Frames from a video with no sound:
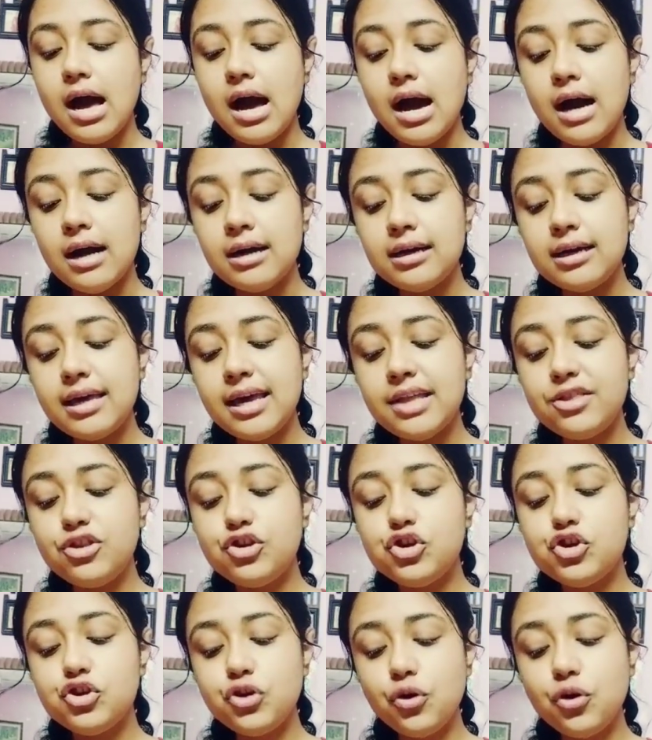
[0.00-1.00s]
Ankit
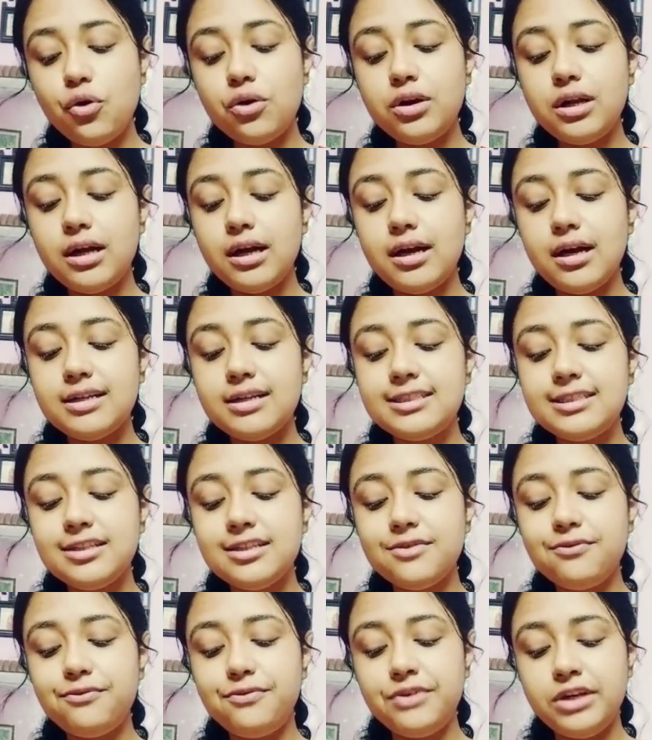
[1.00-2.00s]
showed us
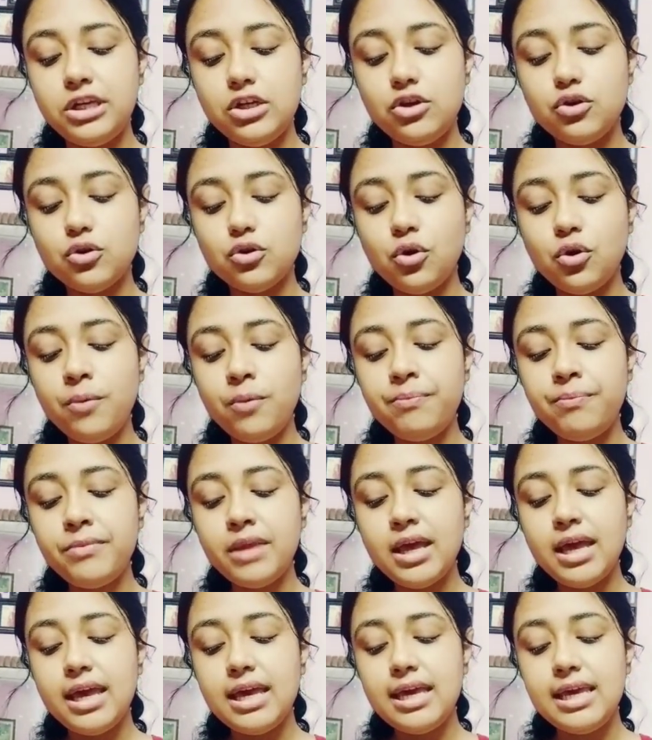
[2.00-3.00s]
the video
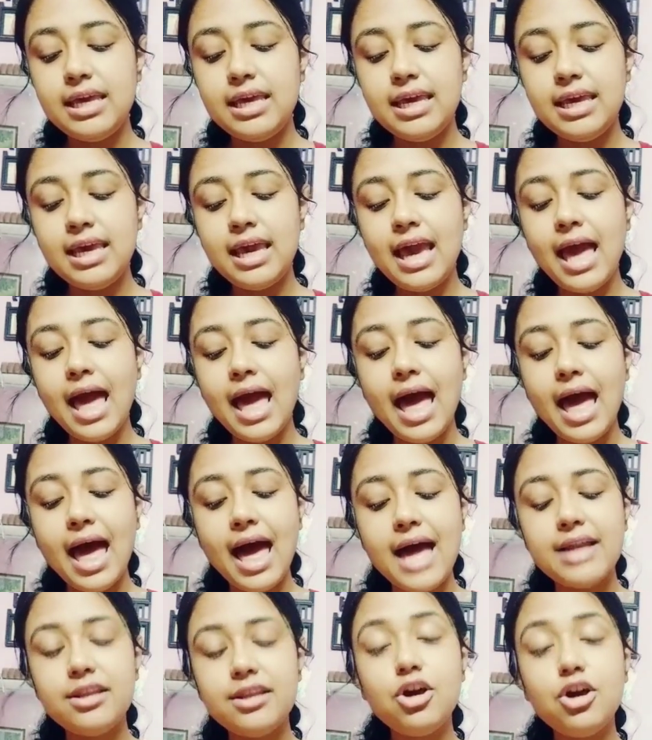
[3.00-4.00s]
he
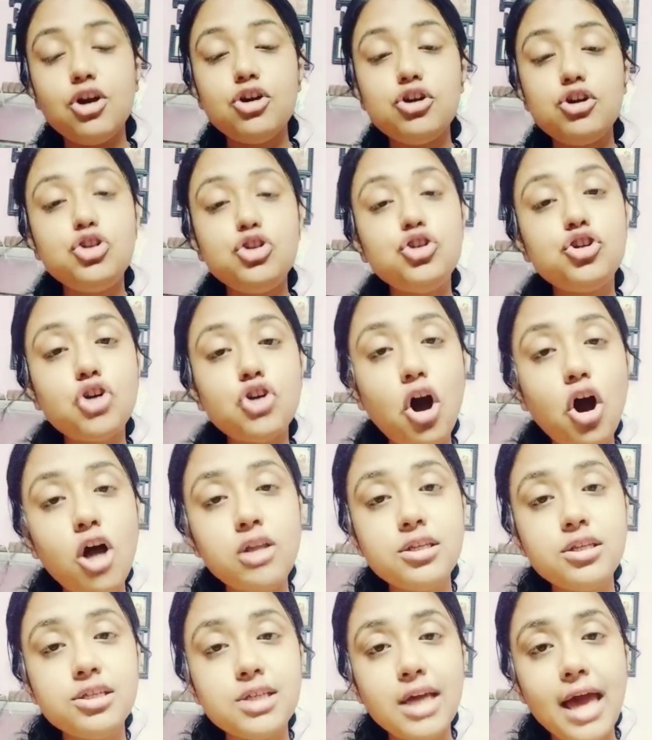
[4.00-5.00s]
had
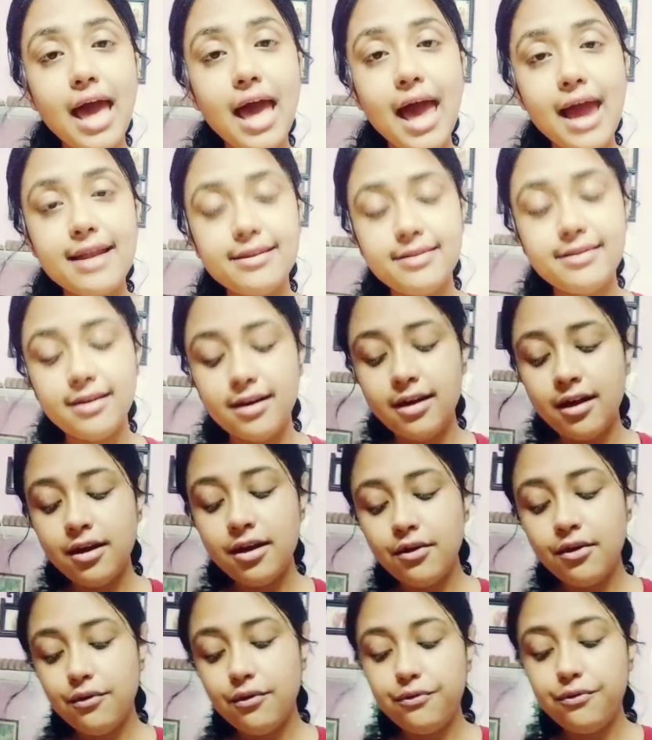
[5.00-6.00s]
shot at the
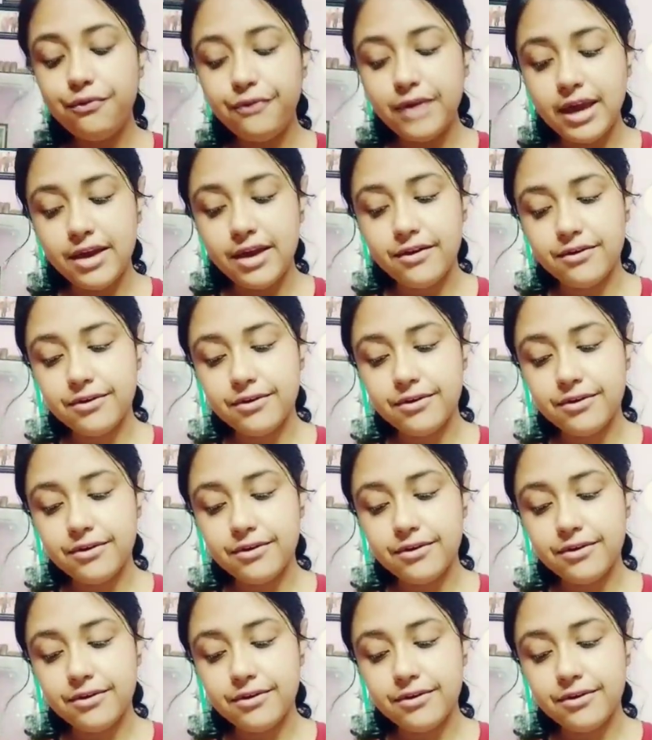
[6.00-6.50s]
fair.